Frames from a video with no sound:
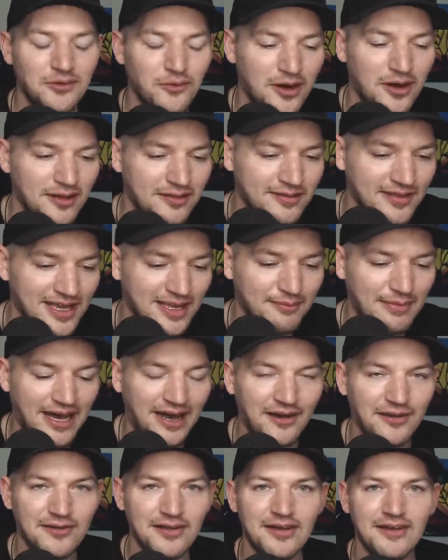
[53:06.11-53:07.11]
Didn't want to think
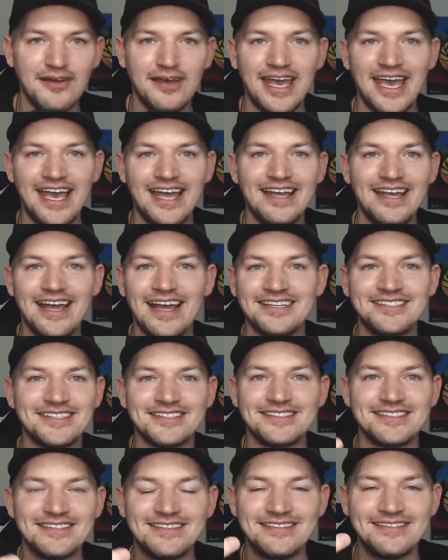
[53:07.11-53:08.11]
about any, it
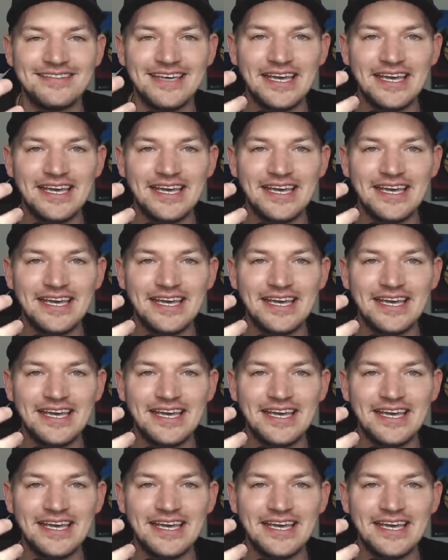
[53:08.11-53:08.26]
just,